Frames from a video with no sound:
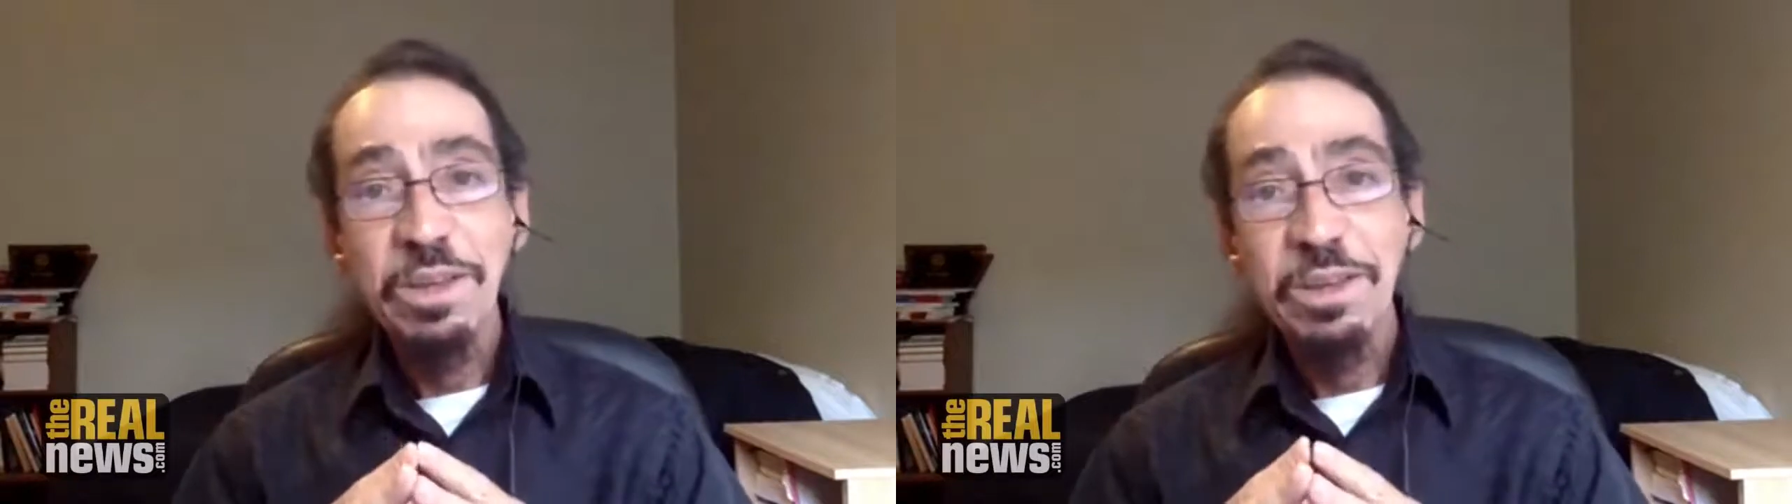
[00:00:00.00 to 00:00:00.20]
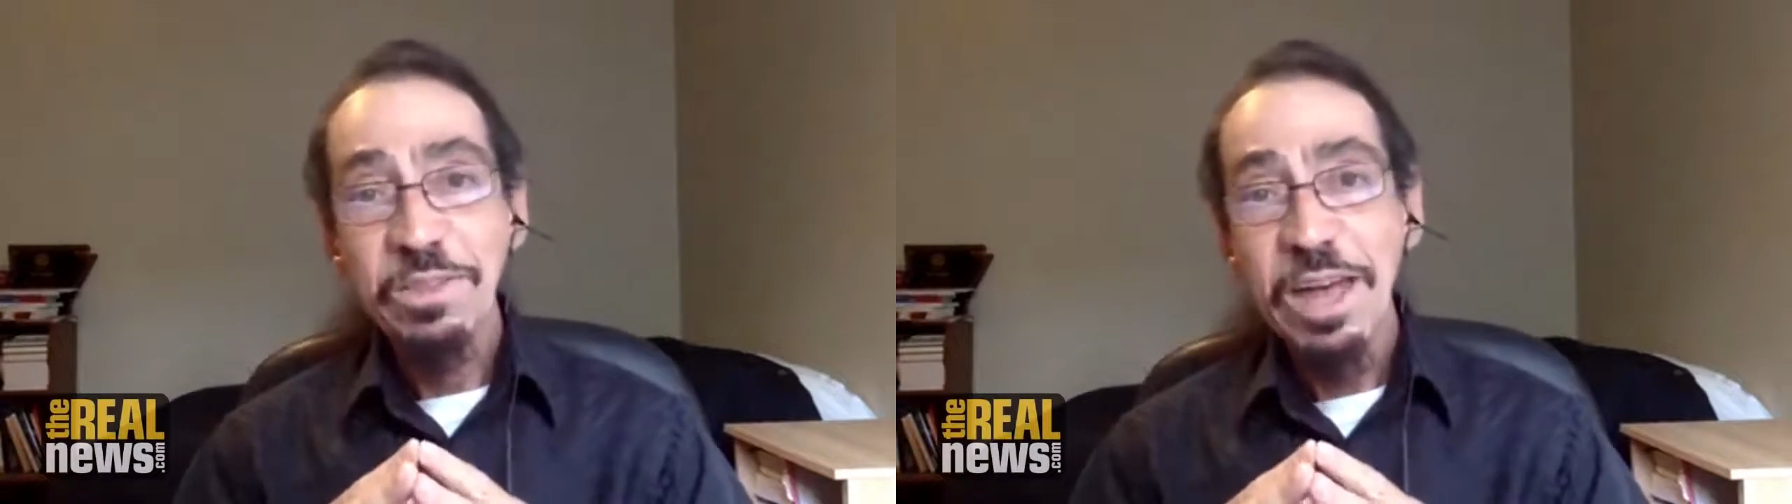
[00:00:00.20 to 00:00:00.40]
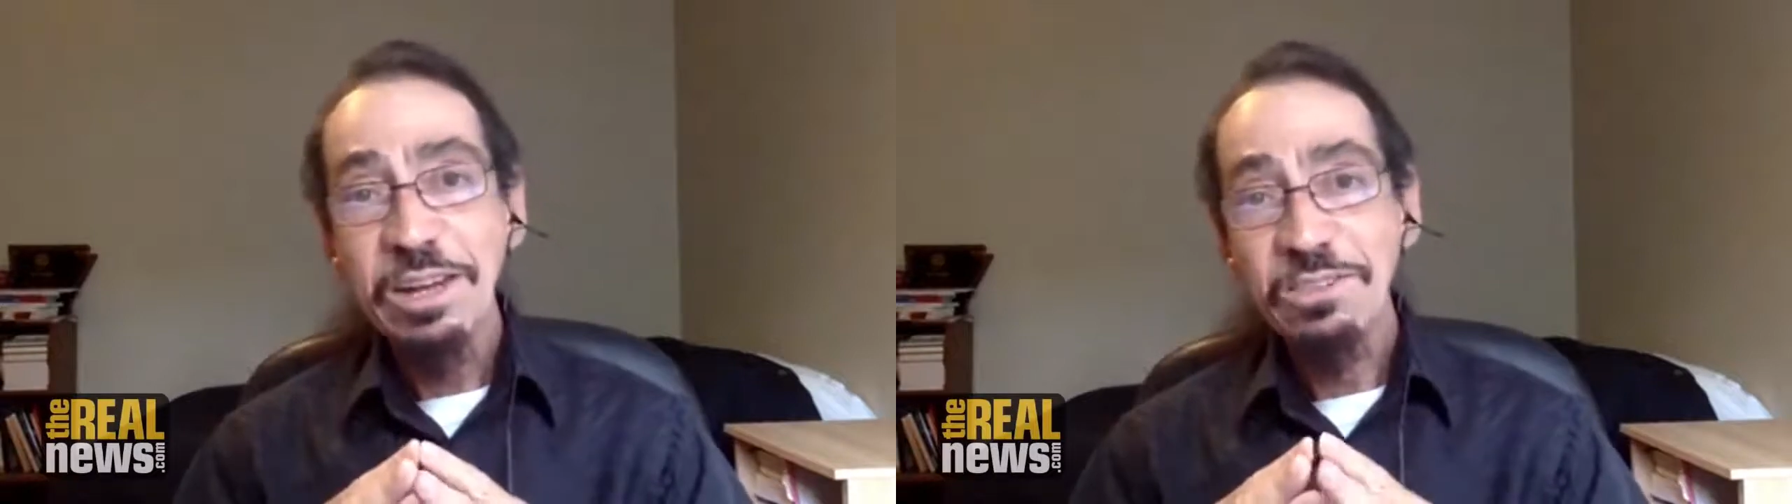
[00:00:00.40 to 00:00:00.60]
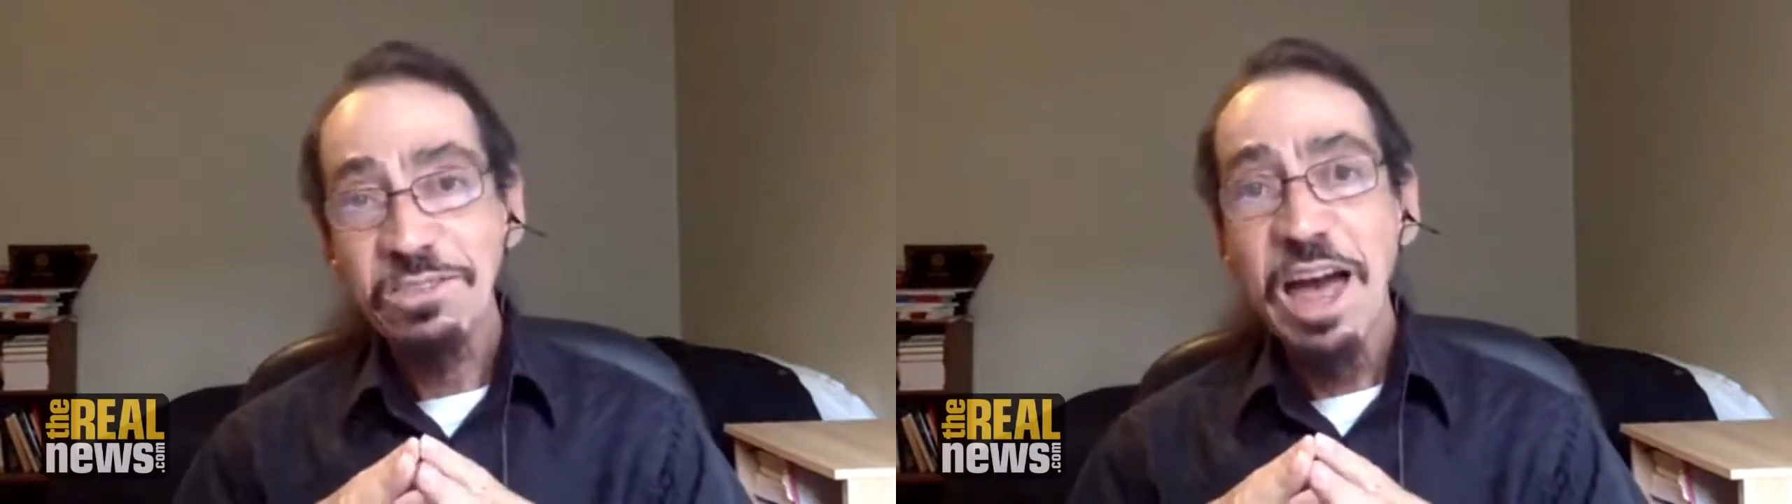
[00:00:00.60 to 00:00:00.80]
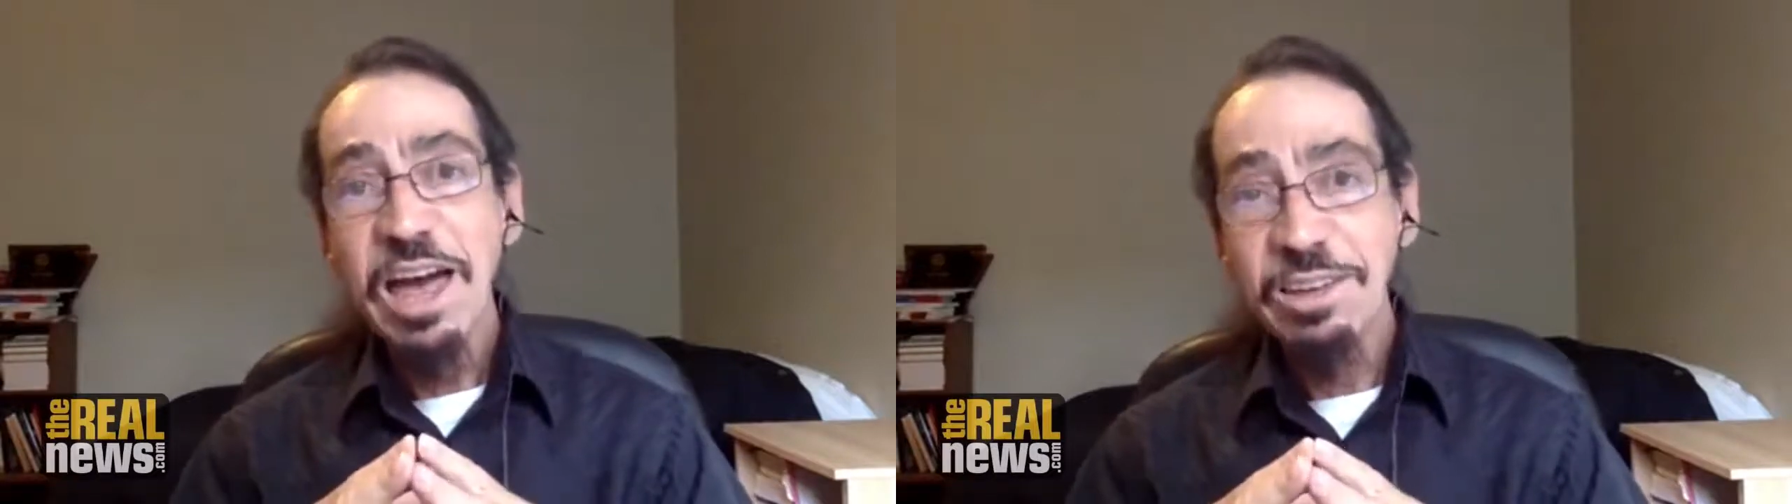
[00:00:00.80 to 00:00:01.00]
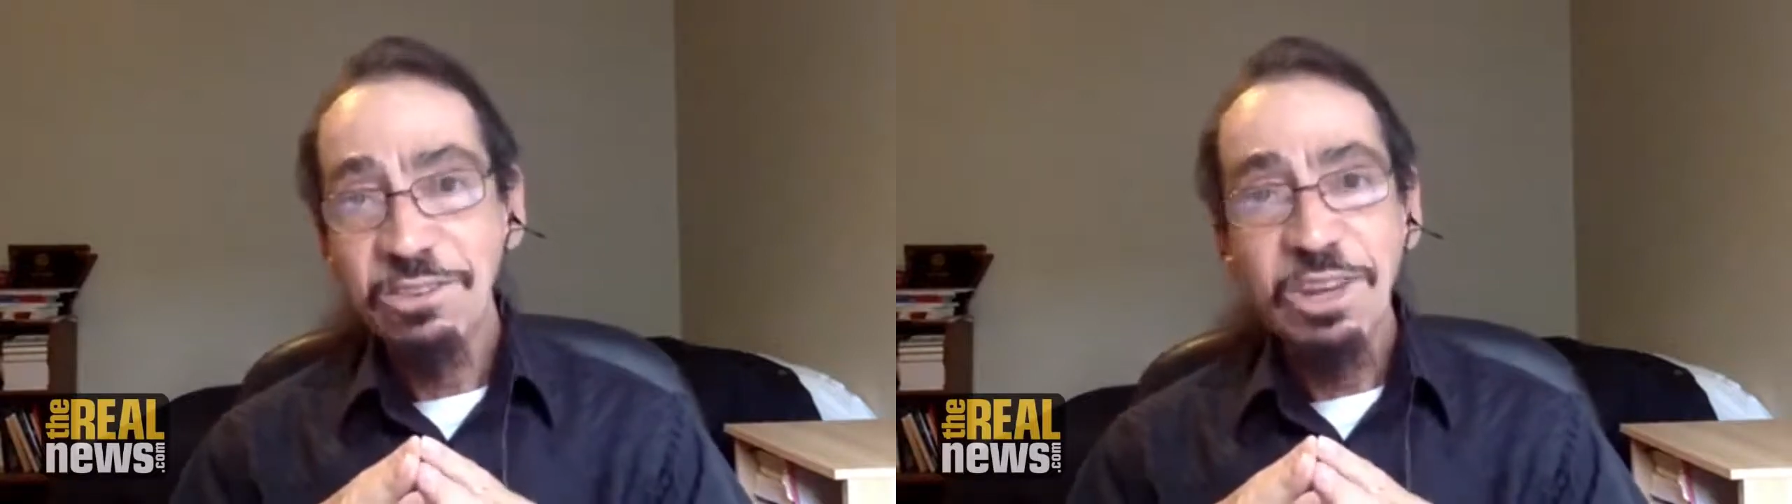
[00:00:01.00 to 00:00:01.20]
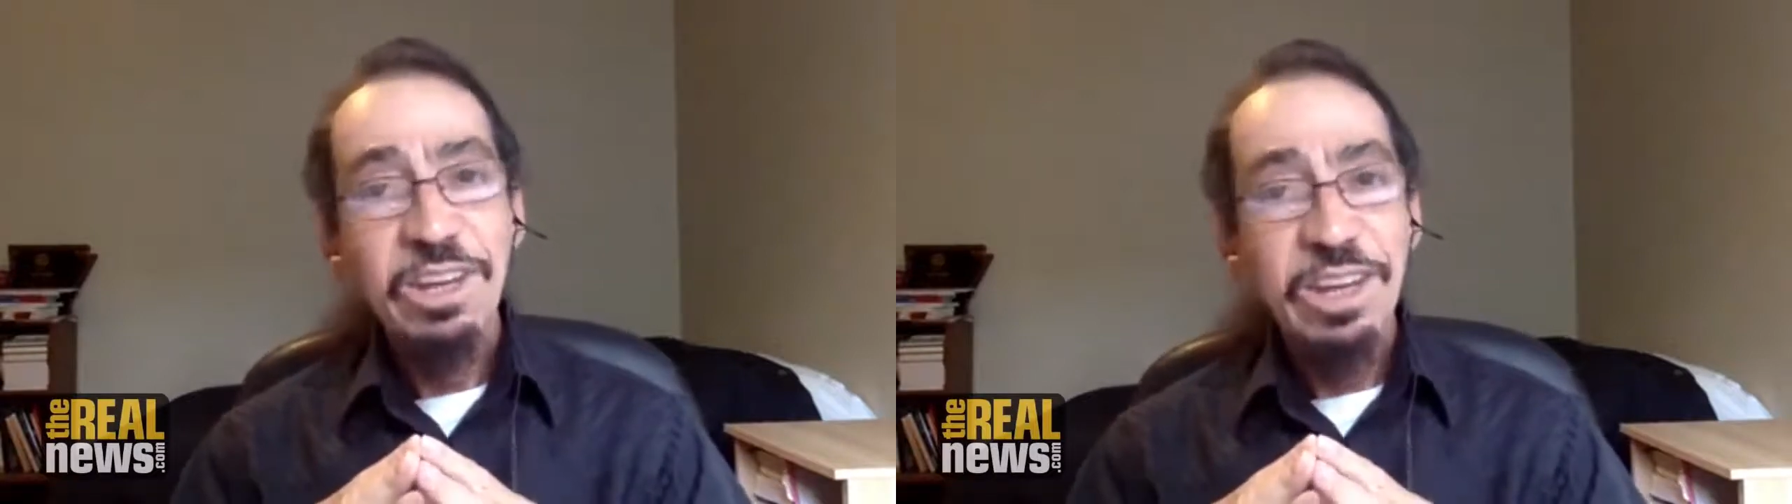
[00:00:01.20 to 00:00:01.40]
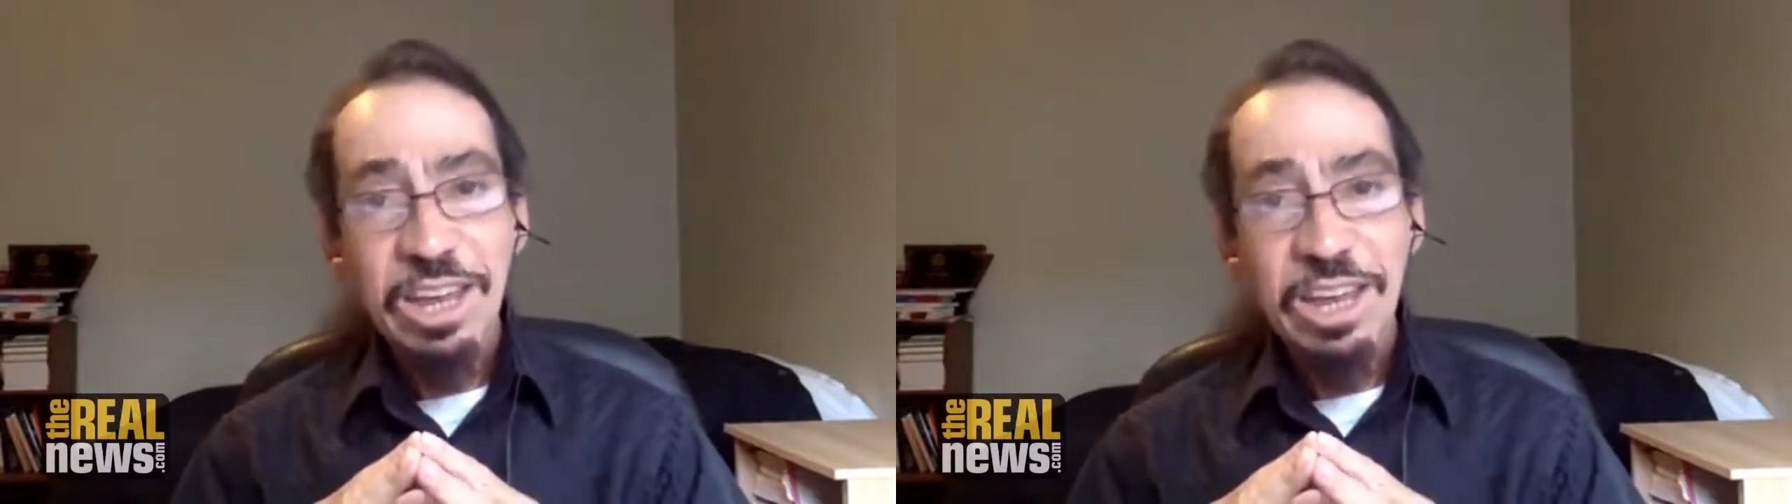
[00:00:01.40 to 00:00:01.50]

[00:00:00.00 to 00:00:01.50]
that it signed